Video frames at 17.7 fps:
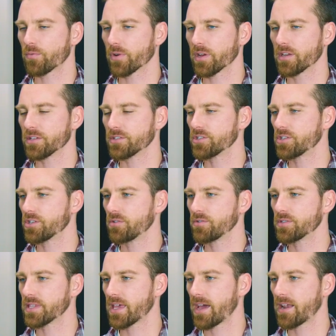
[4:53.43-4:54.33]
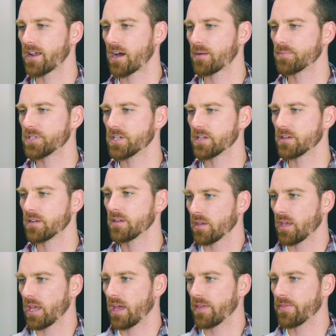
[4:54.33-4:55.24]
We're gonna choose that option
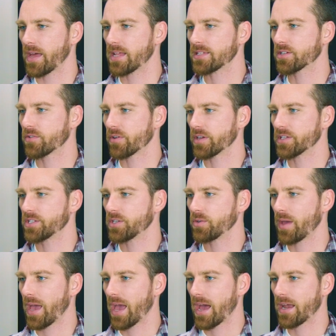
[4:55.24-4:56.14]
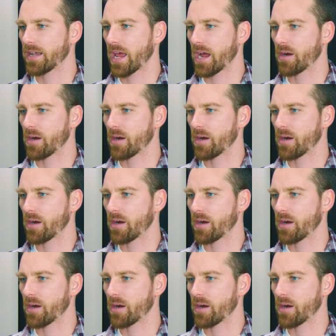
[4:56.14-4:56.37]
and that's going to add